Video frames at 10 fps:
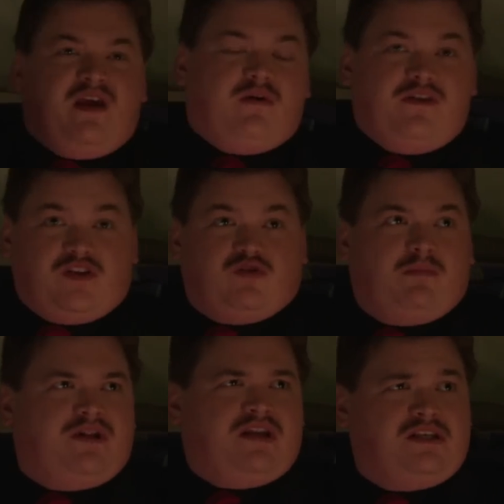Meanwhile, this
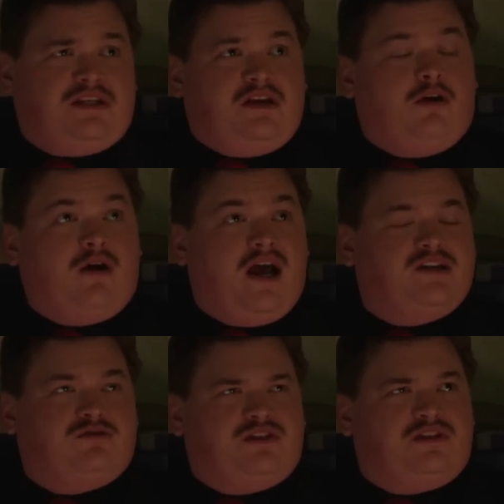woman is her
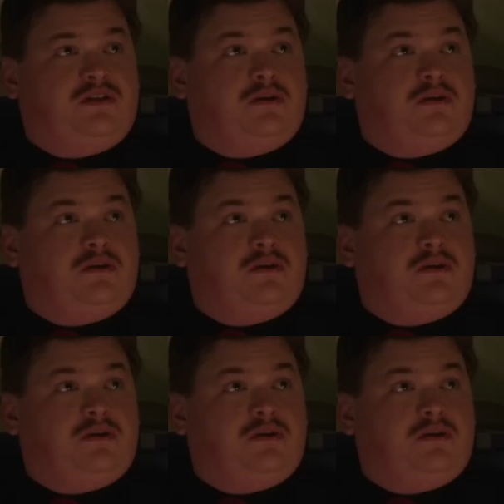eyes were just.